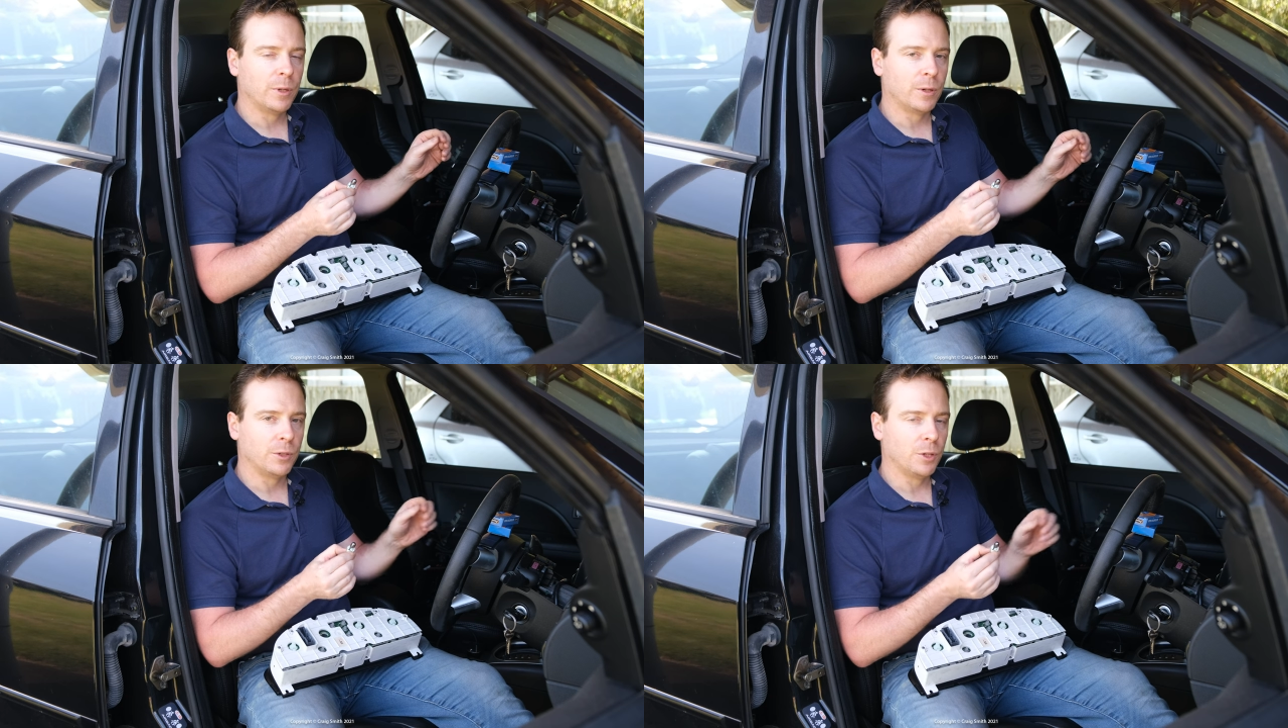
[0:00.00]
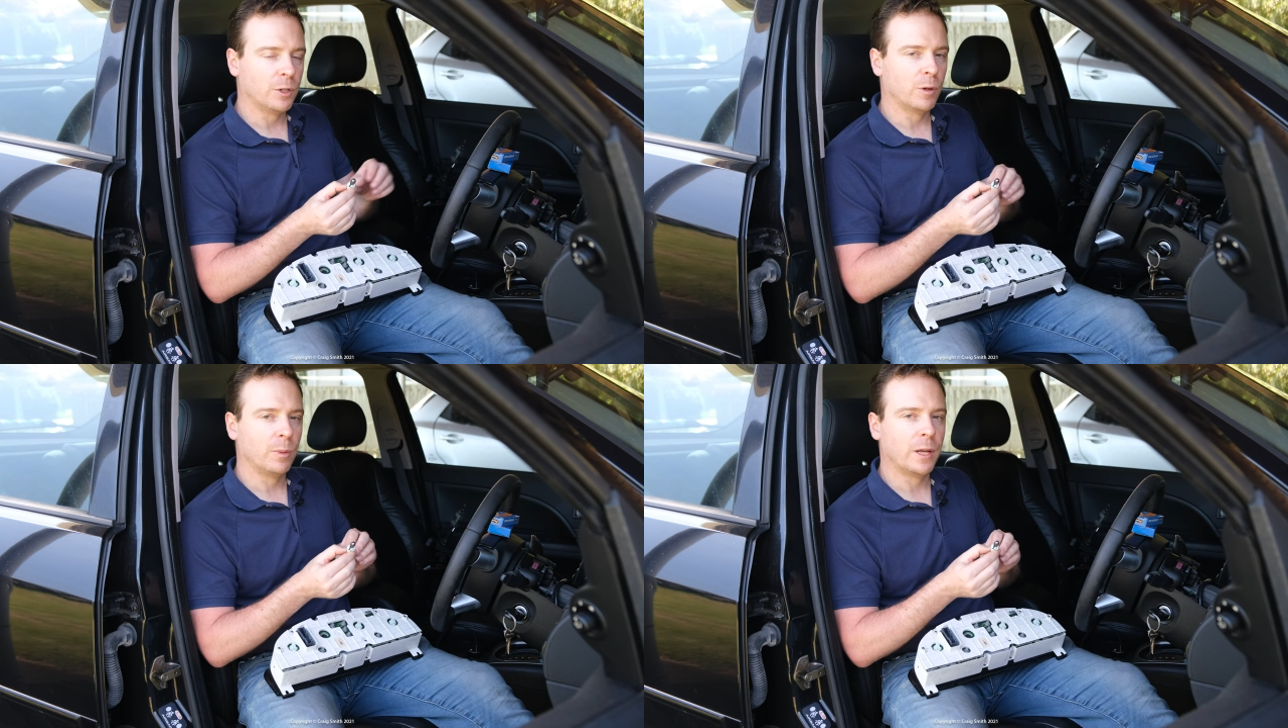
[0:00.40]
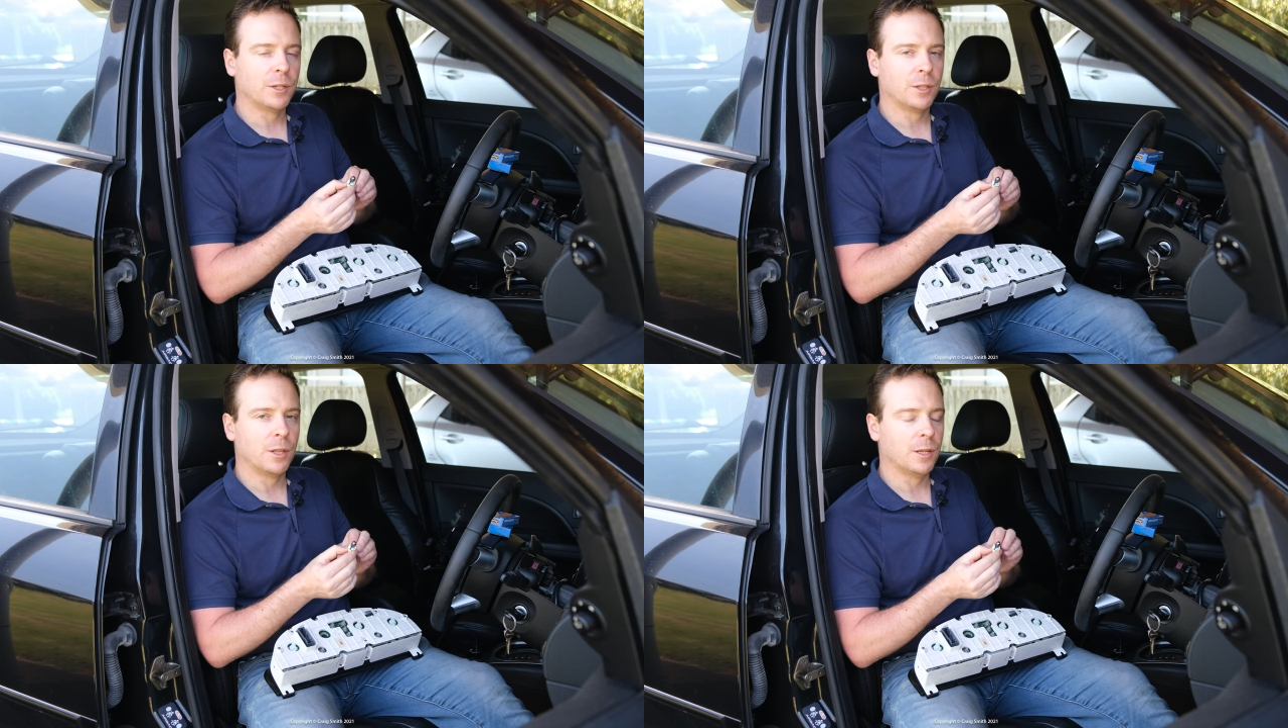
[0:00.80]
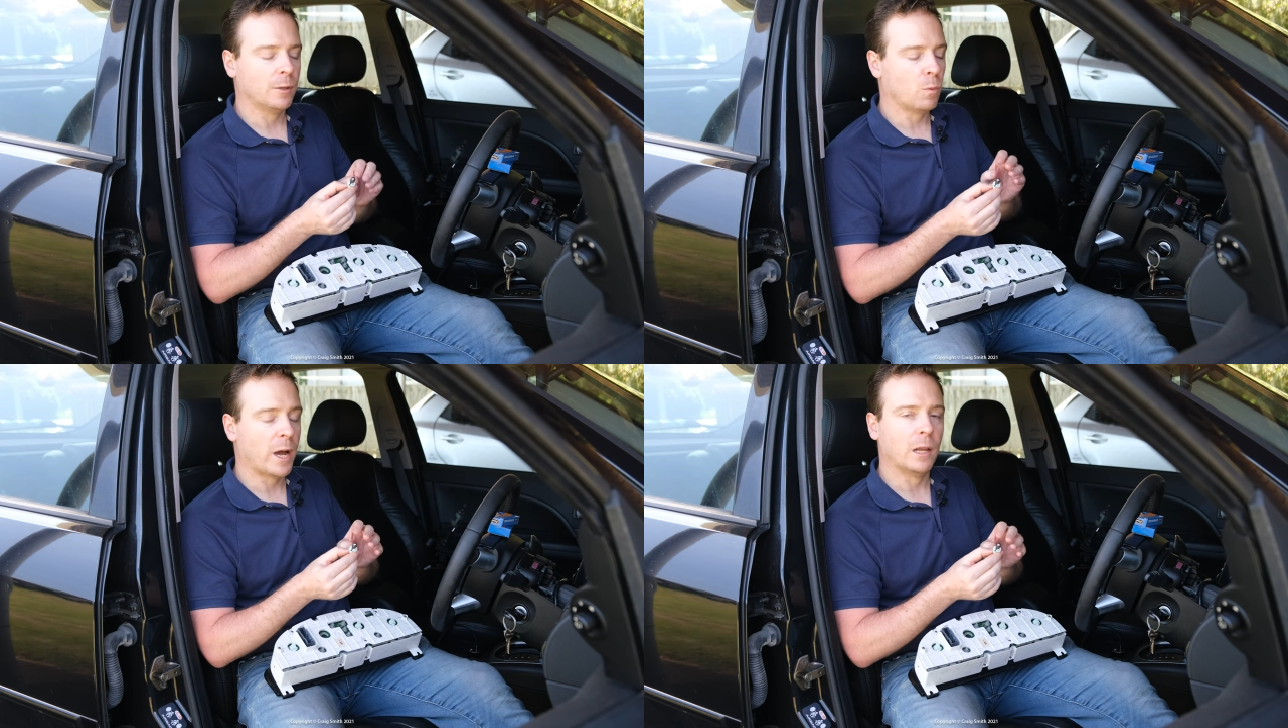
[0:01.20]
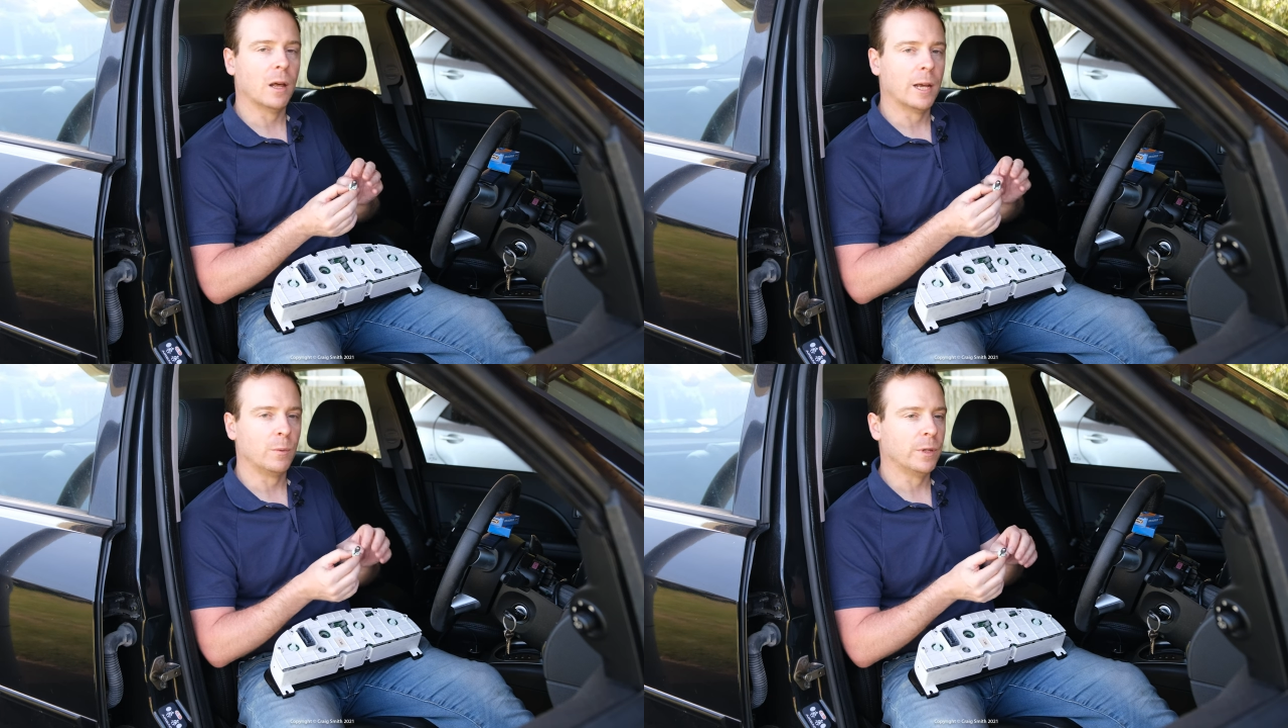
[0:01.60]
because you can replace the, the white
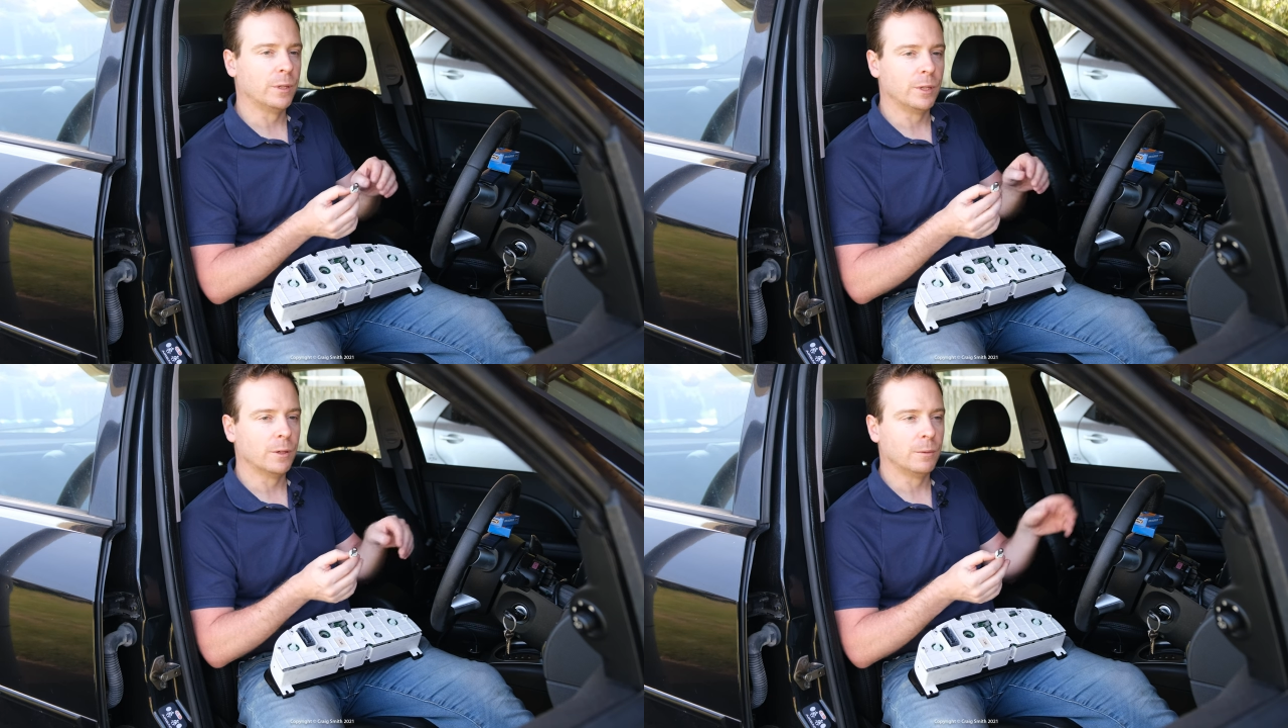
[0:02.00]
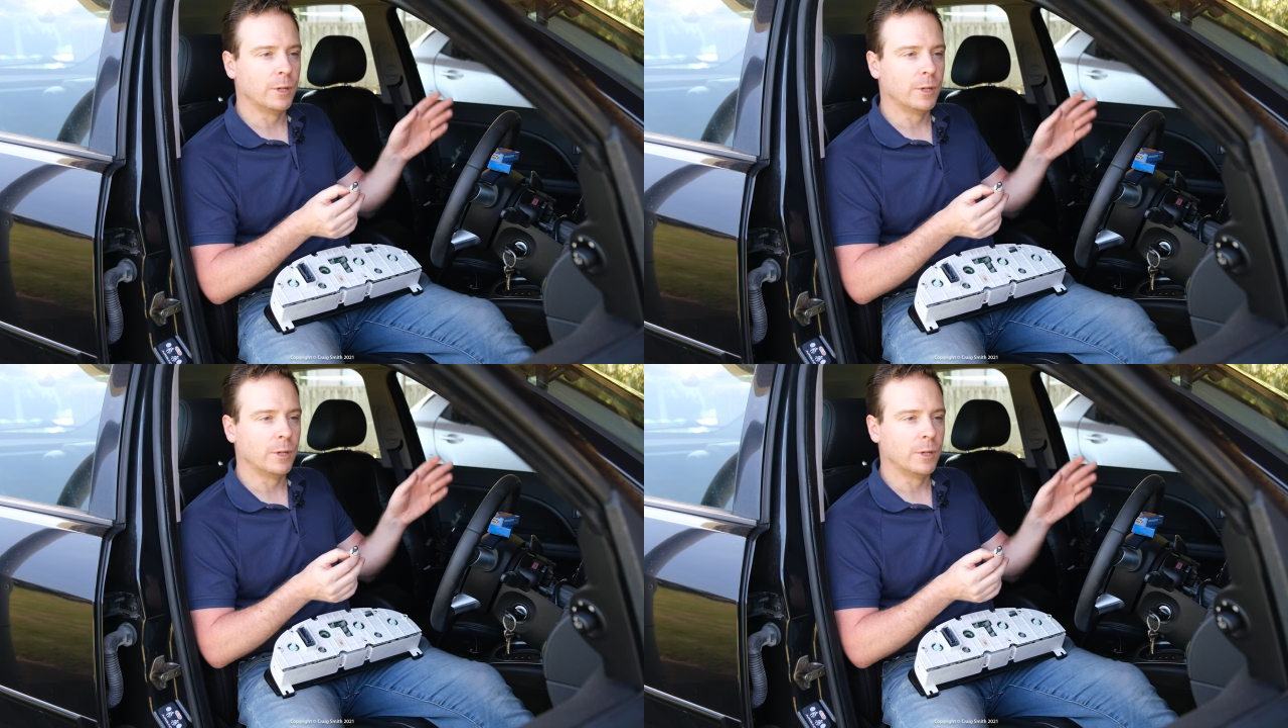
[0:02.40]
light with, you know,